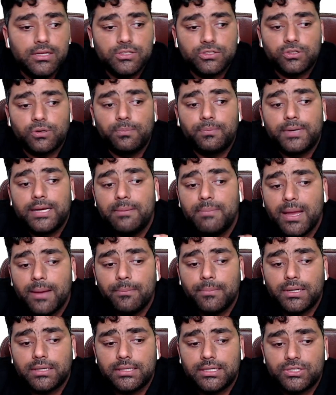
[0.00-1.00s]
So
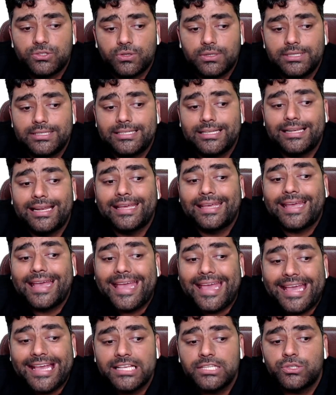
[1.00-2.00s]
remember this. So this is like
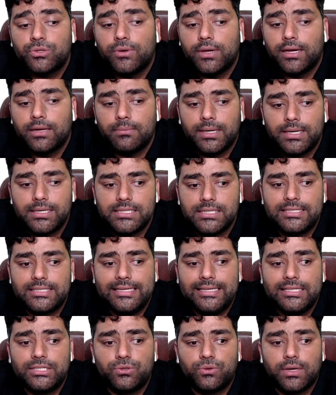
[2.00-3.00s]
a square minus
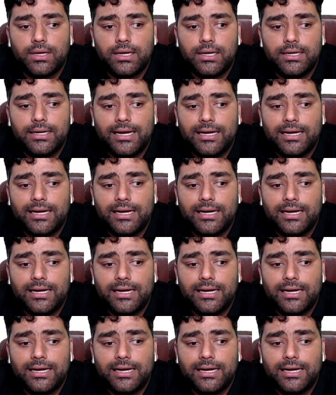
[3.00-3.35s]
c square.